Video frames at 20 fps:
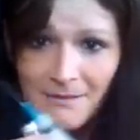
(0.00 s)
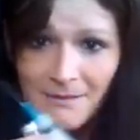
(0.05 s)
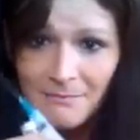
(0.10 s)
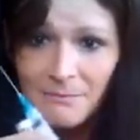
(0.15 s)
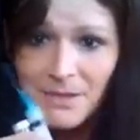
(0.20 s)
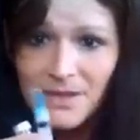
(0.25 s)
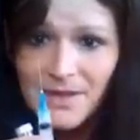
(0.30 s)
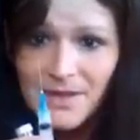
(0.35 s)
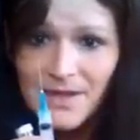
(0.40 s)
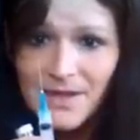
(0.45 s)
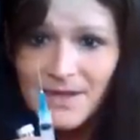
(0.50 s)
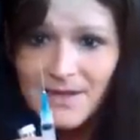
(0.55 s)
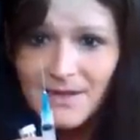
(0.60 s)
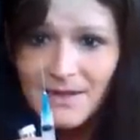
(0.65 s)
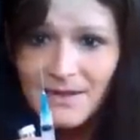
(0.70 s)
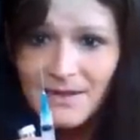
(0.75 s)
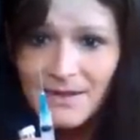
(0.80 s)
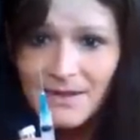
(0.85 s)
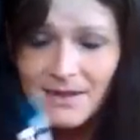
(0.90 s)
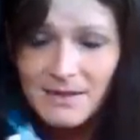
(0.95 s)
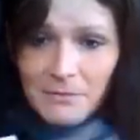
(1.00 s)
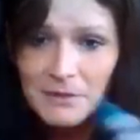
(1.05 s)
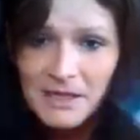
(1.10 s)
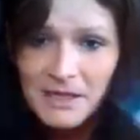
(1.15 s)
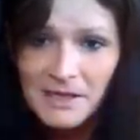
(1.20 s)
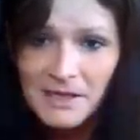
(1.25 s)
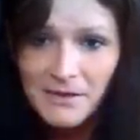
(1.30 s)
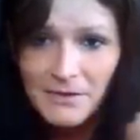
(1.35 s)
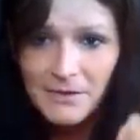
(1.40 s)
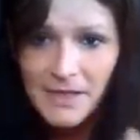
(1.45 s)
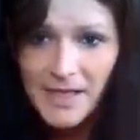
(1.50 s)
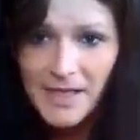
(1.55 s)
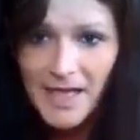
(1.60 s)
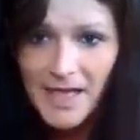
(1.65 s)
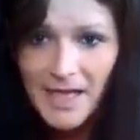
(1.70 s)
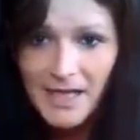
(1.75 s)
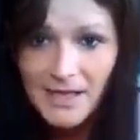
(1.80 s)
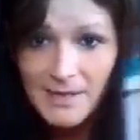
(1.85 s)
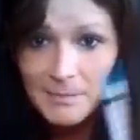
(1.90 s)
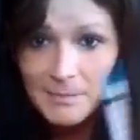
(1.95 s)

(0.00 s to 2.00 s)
but this is a 23 gauge,